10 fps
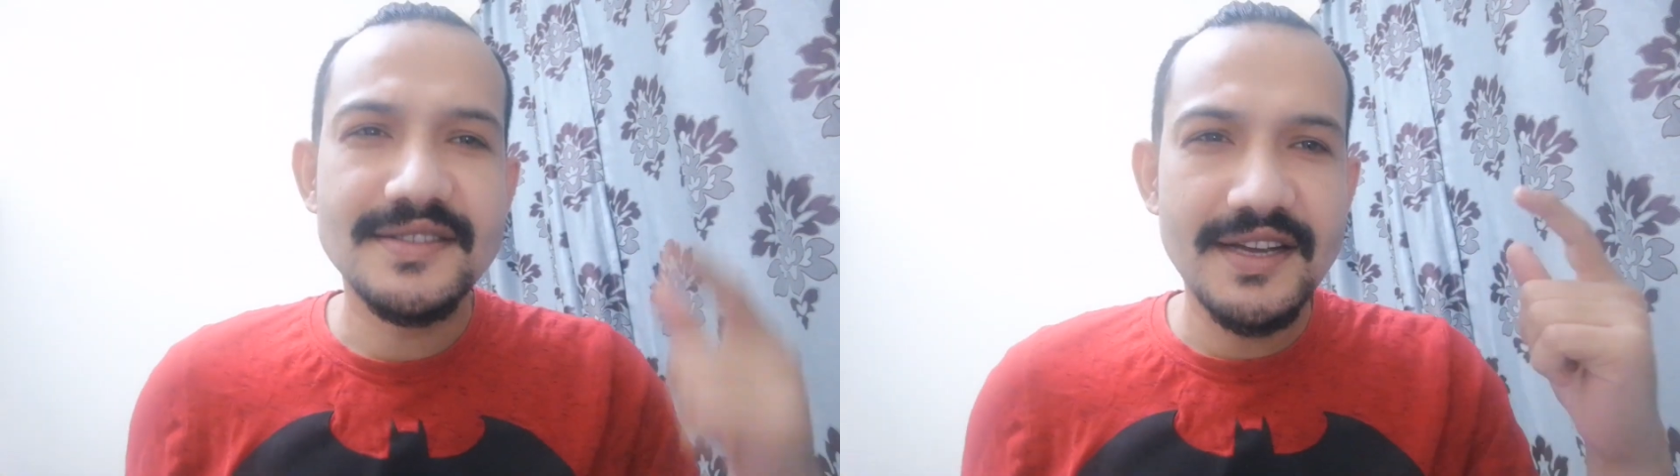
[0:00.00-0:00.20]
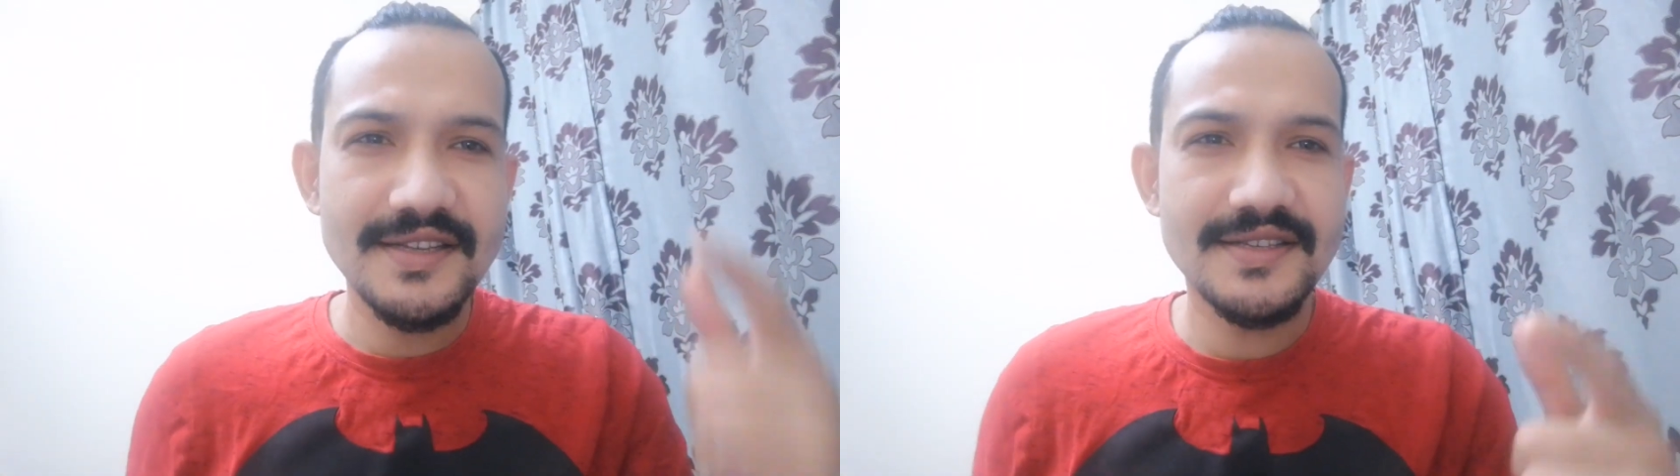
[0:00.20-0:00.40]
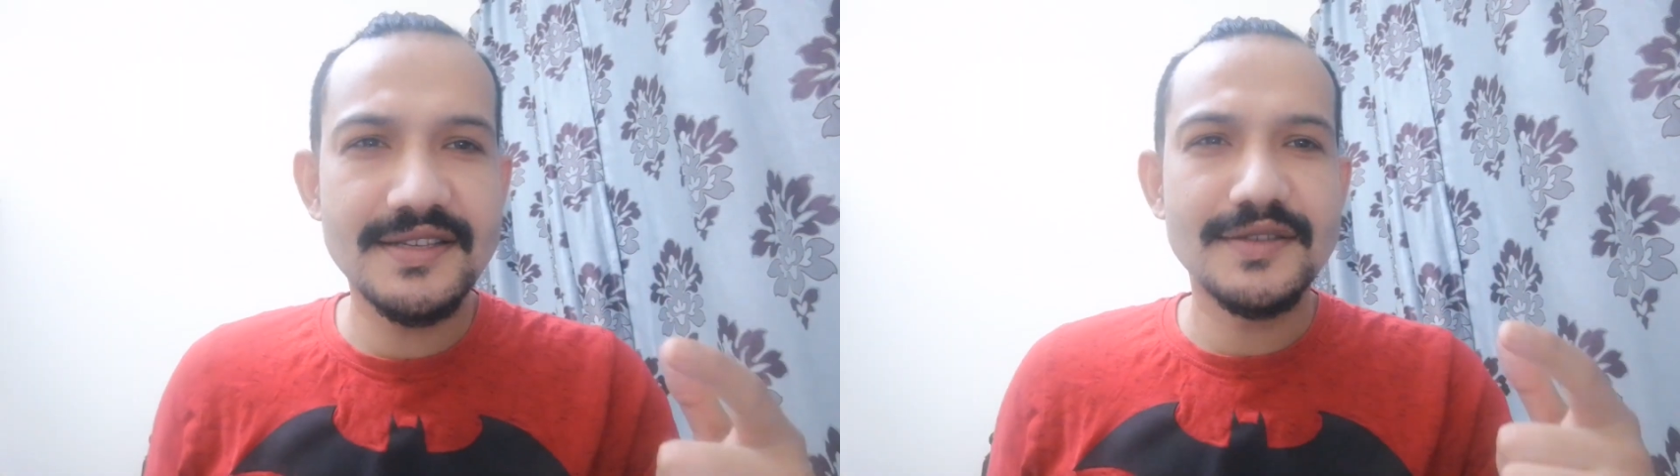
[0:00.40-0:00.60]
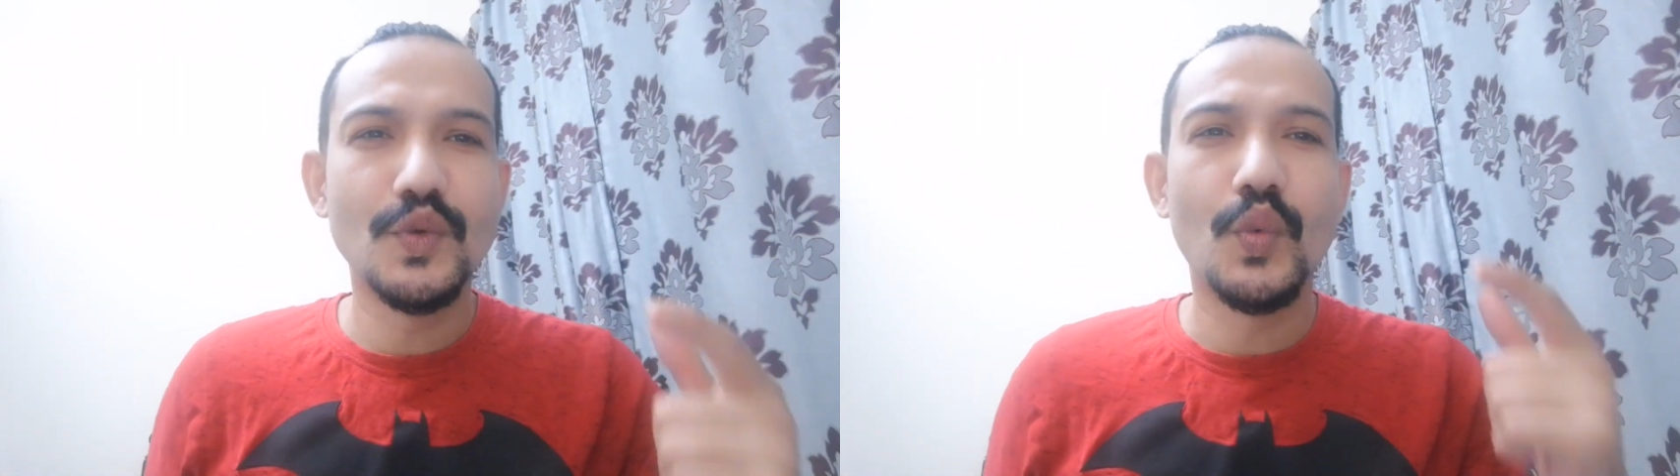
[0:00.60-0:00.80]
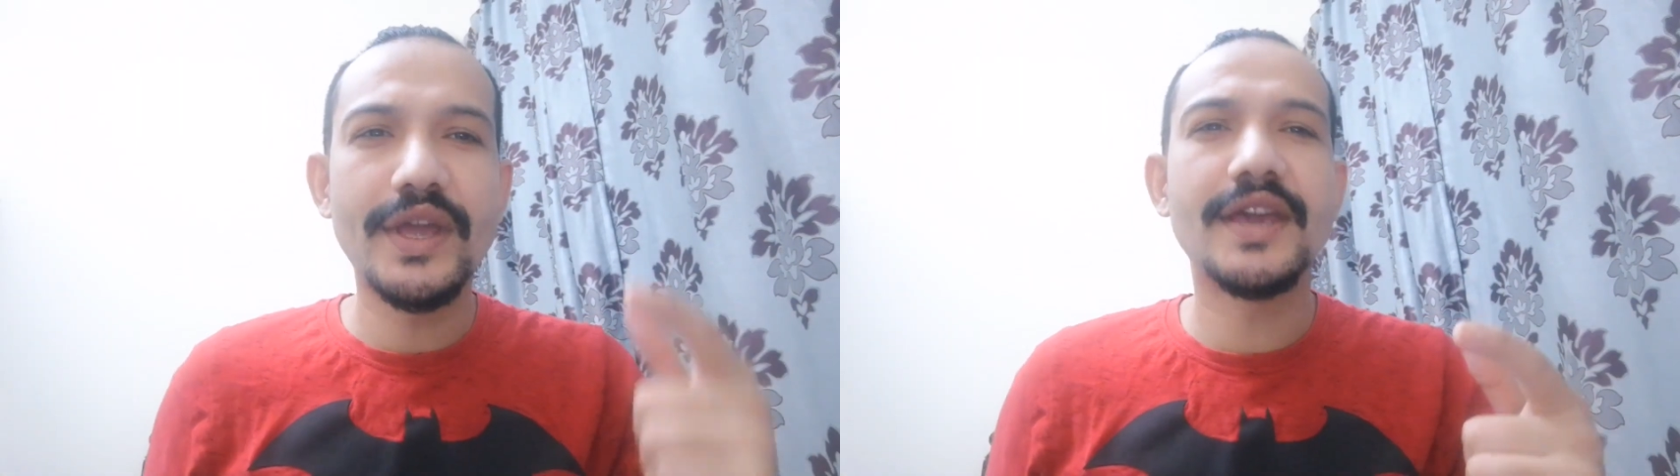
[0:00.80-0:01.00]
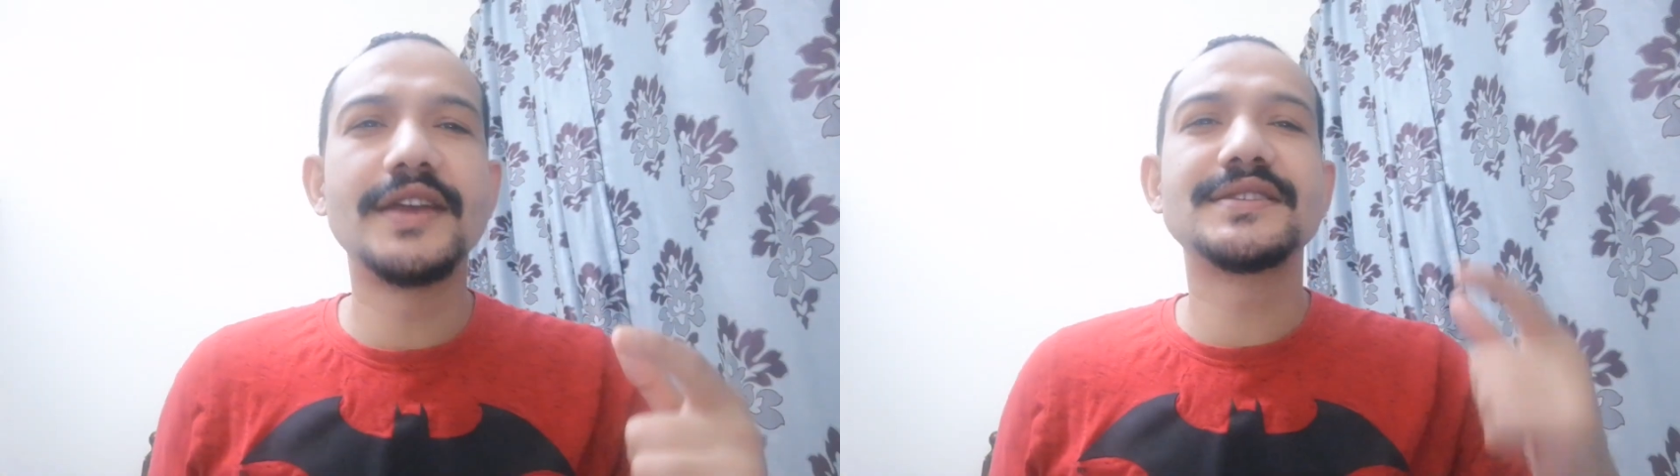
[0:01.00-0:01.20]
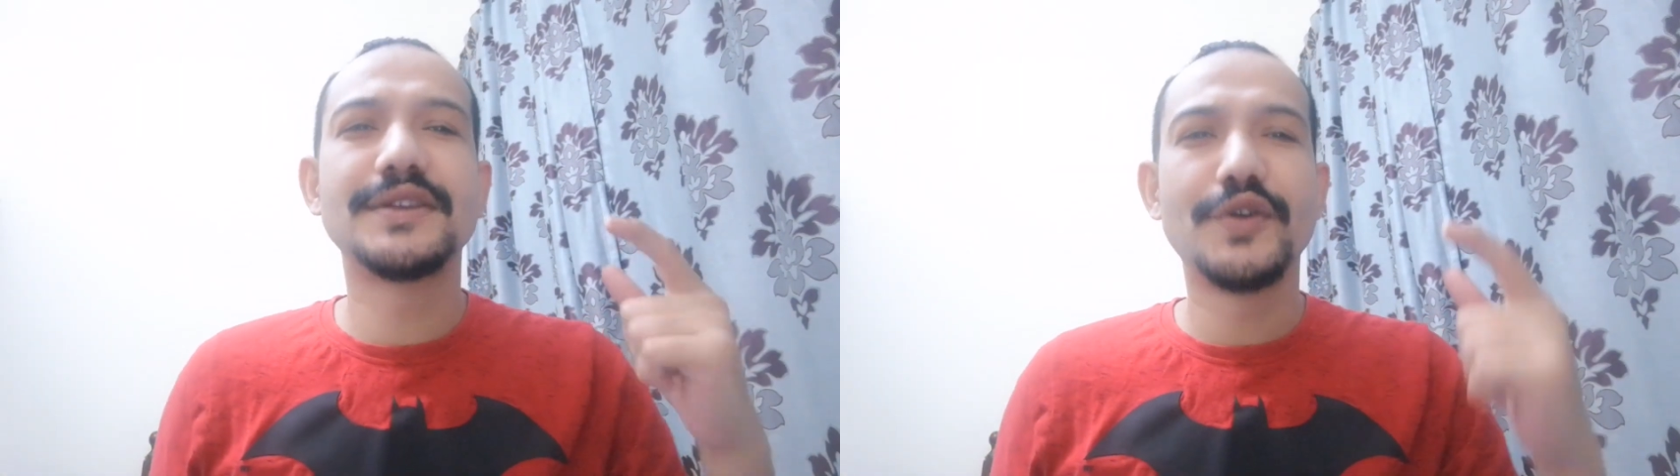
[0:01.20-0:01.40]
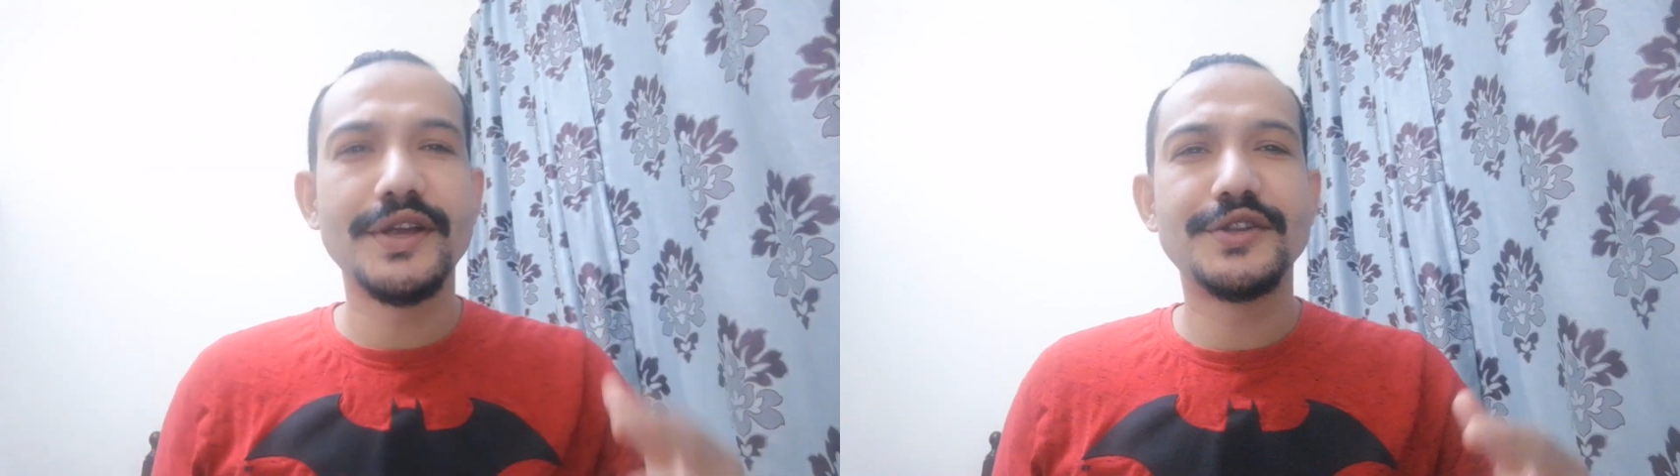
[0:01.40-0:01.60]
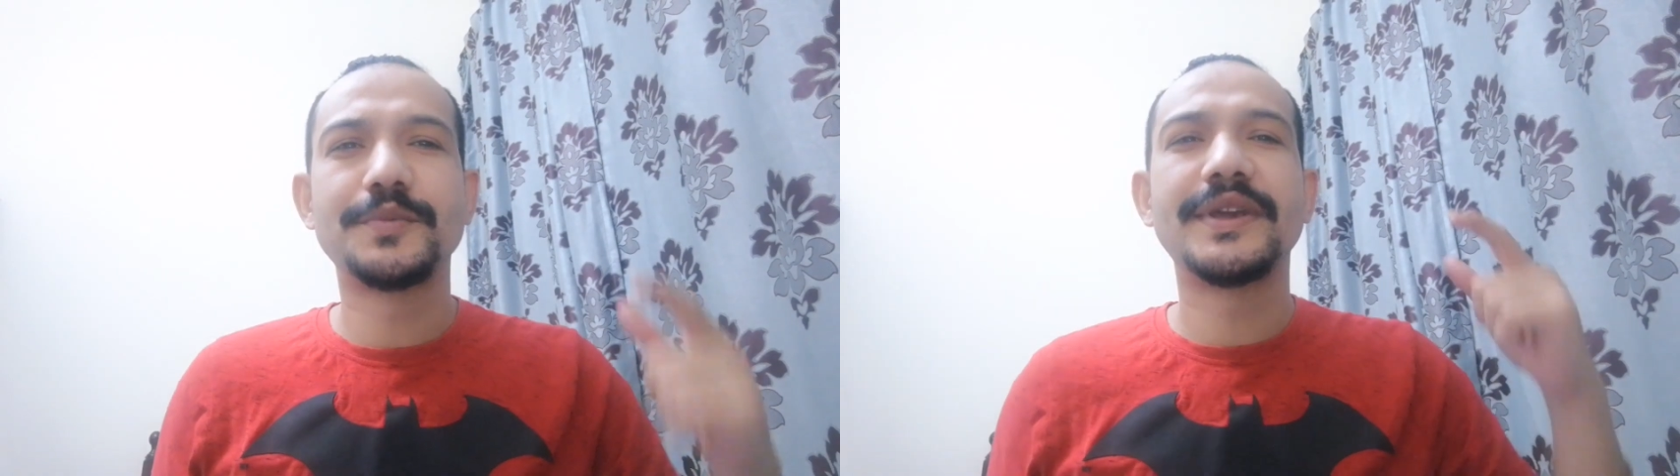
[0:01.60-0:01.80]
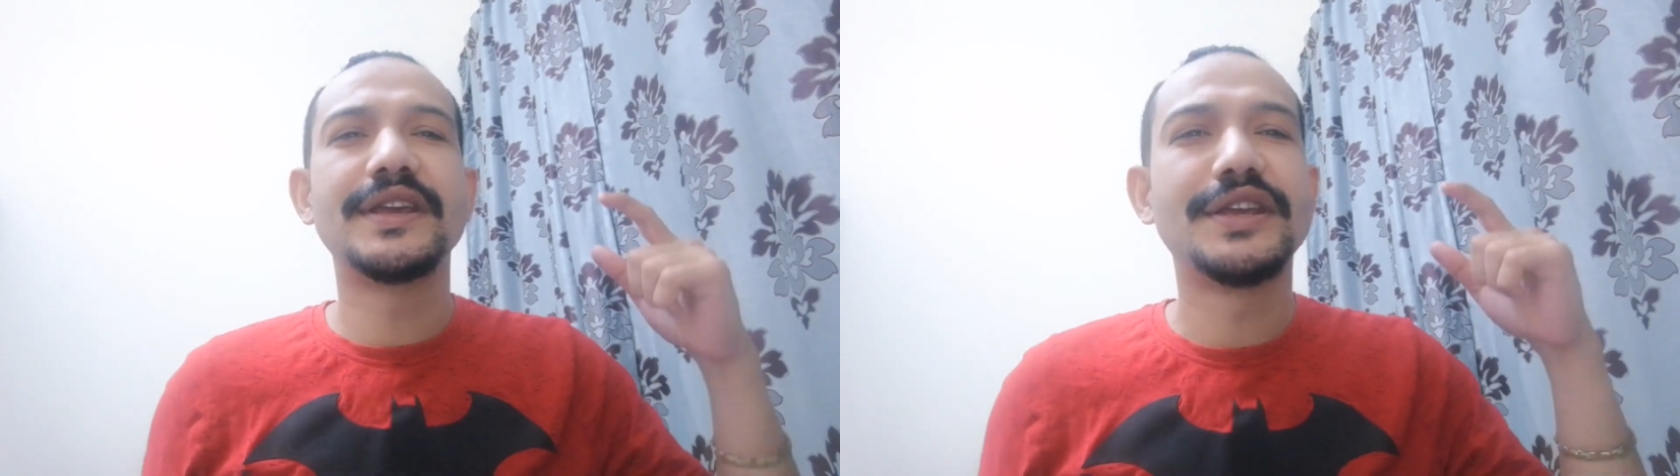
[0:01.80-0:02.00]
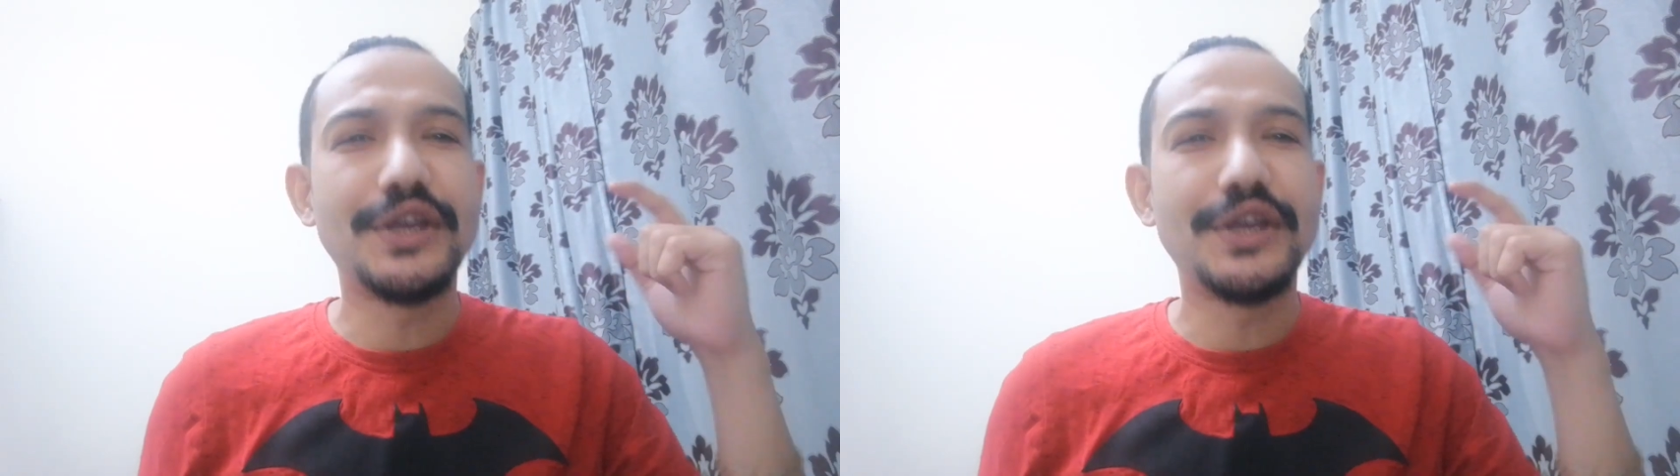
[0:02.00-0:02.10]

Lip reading: this week is going to be